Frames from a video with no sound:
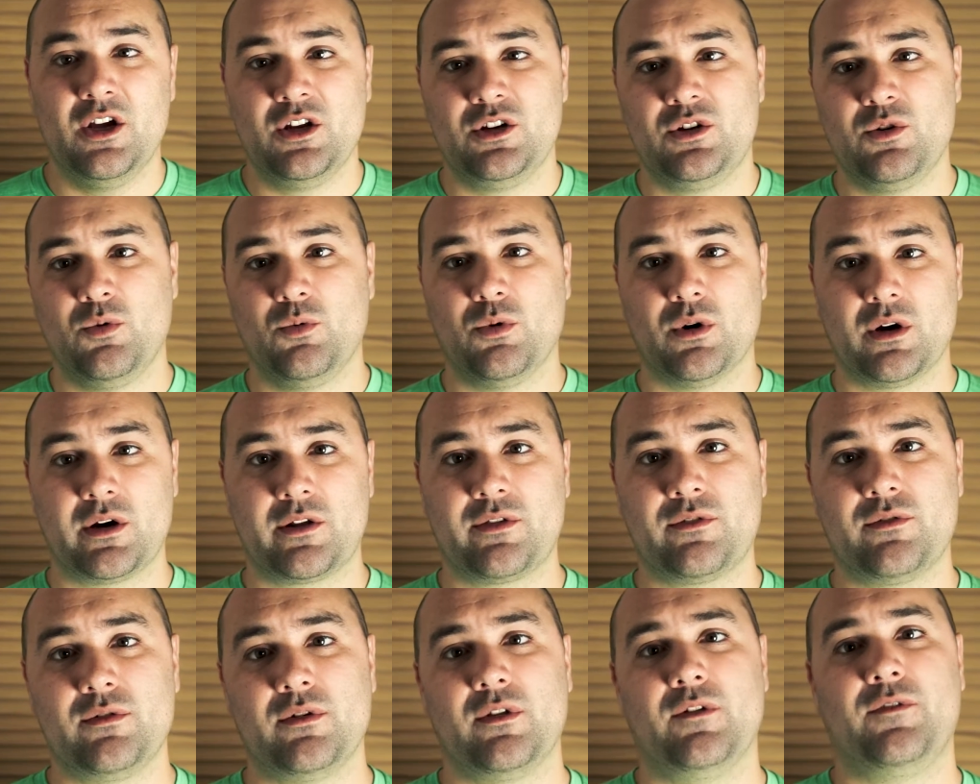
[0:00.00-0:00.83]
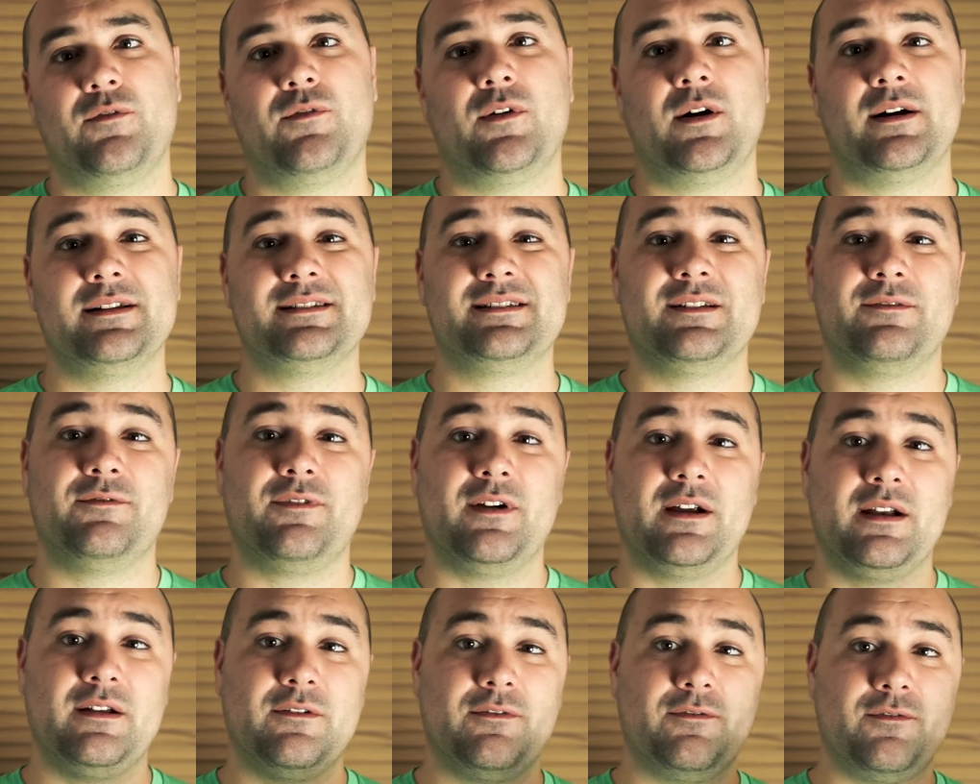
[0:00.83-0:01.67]
to work through the fonts and
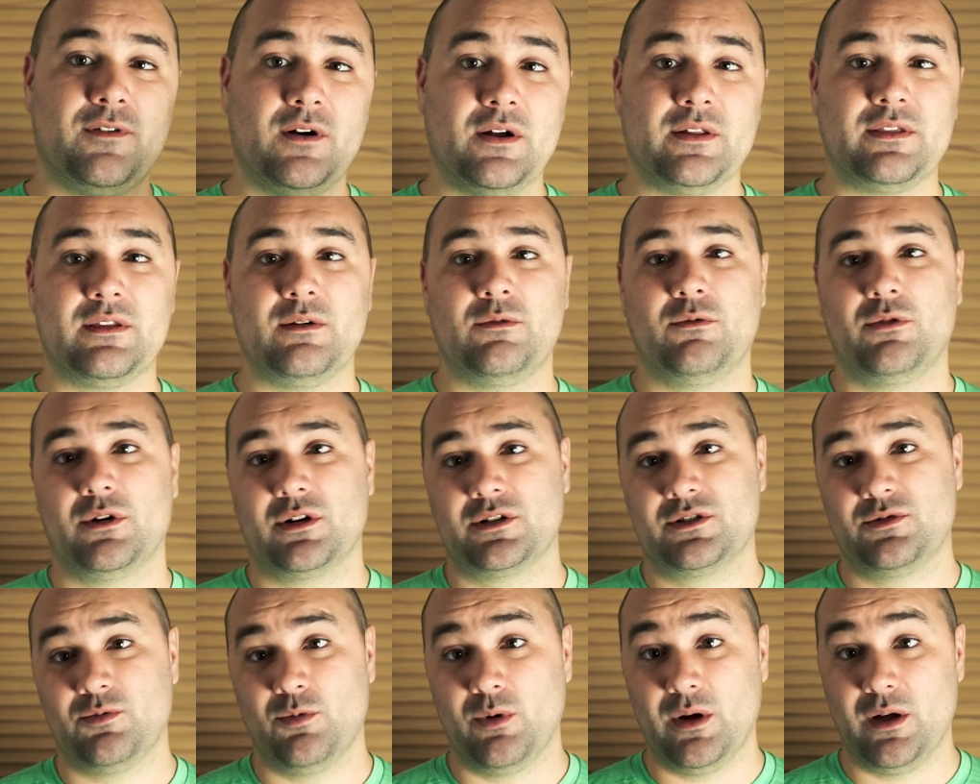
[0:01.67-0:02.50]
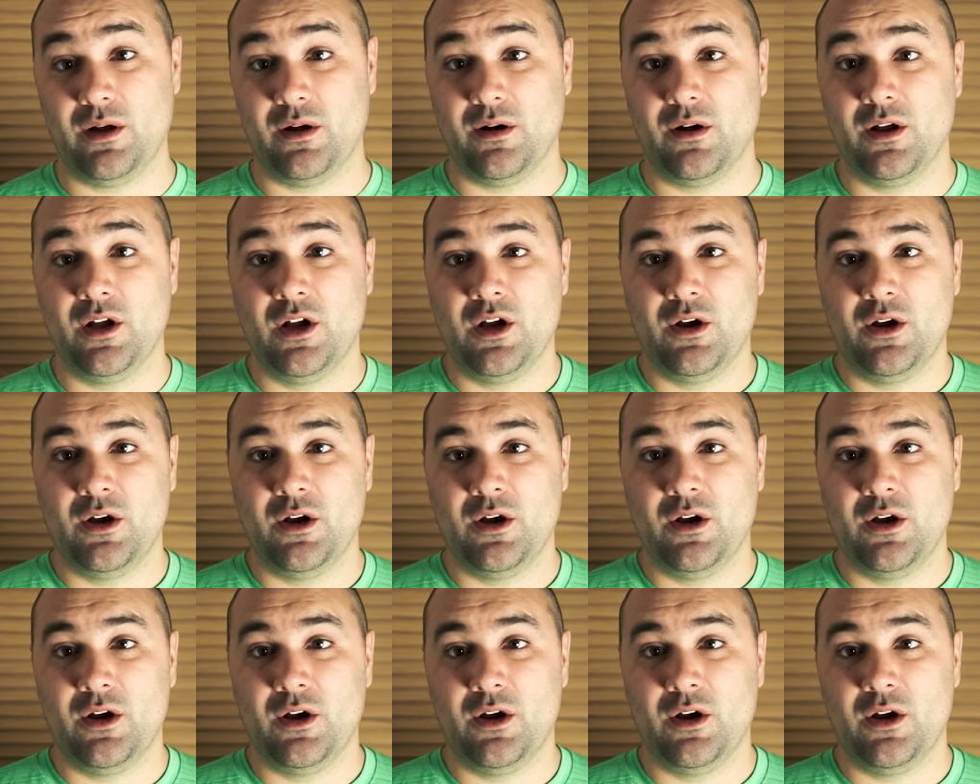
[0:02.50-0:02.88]
find a font that works well